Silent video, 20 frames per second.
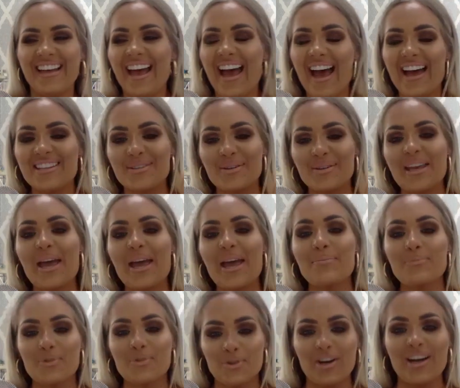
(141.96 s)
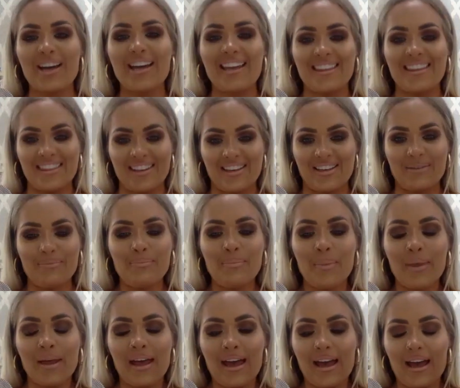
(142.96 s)
So I kept trying them.
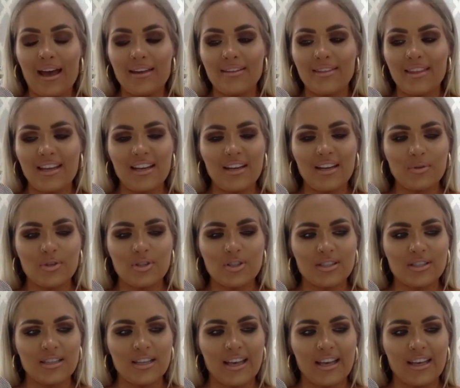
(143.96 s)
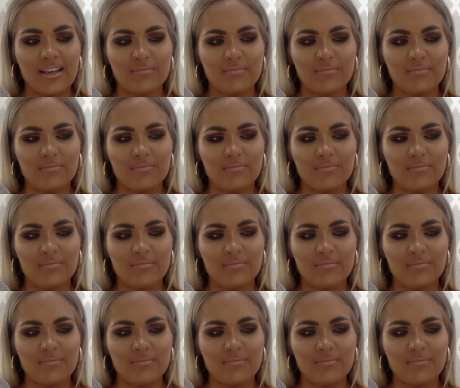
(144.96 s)
And then I was just like,